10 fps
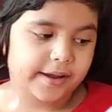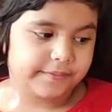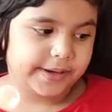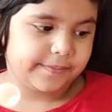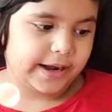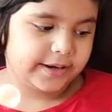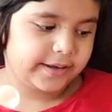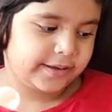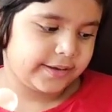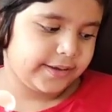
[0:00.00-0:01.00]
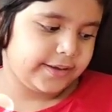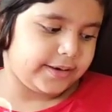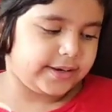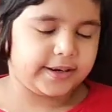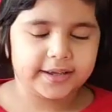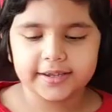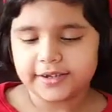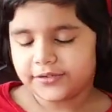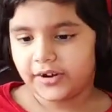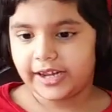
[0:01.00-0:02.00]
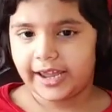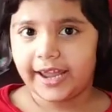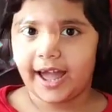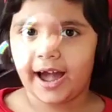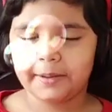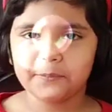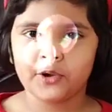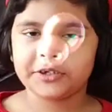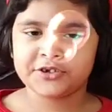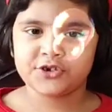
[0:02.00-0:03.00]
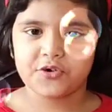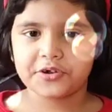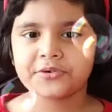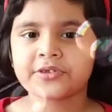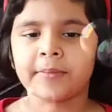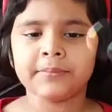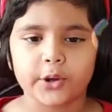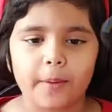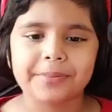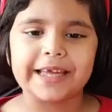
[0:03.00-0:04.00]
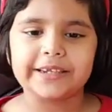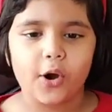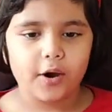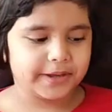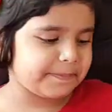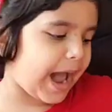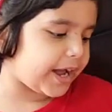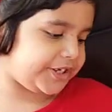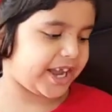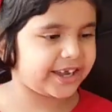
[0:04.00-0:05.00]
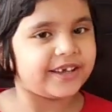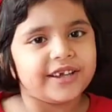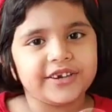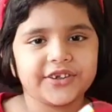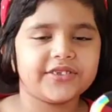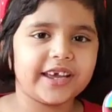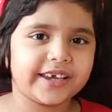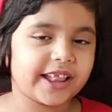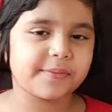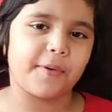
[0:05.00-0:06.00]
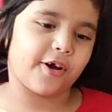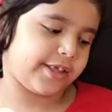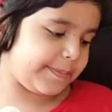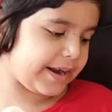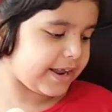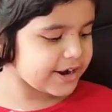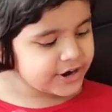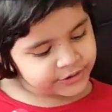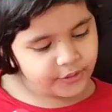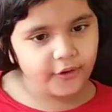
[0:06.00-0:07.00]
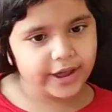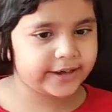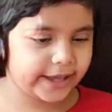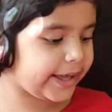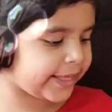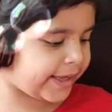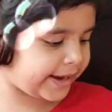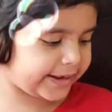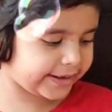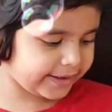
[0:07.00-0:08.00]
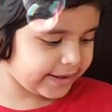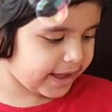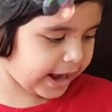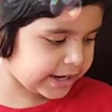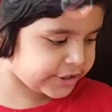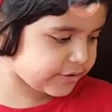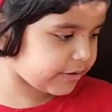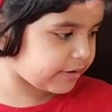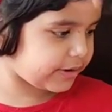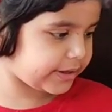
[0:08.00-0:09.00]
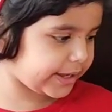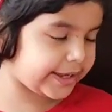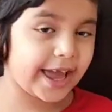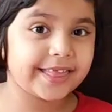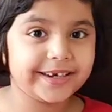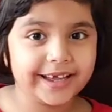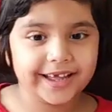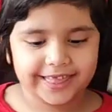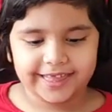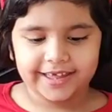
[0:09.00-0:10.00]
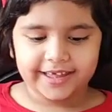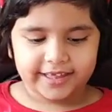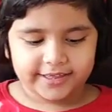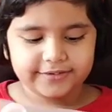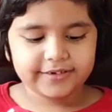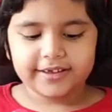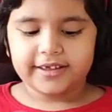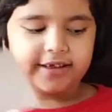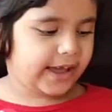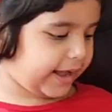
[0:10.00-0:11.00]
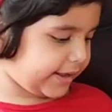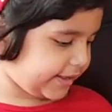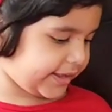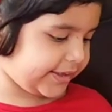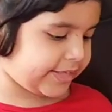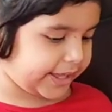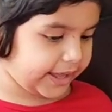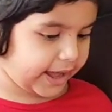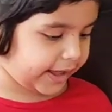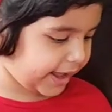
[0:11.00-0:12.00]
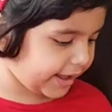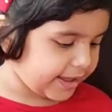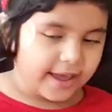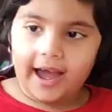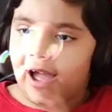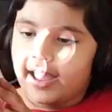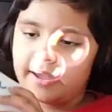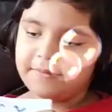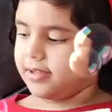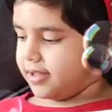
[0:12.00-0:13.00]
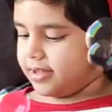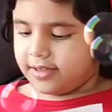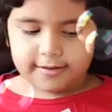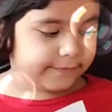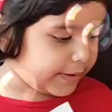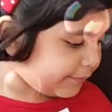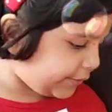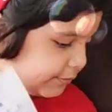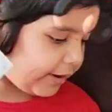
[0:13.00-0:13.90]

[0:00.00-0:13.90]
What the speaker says: everyone. Today I'm going to show you some topsy-turvy magic. Do you think it's possible? No, it isn't. I'll show. Yes, it is. So, you see, I have a few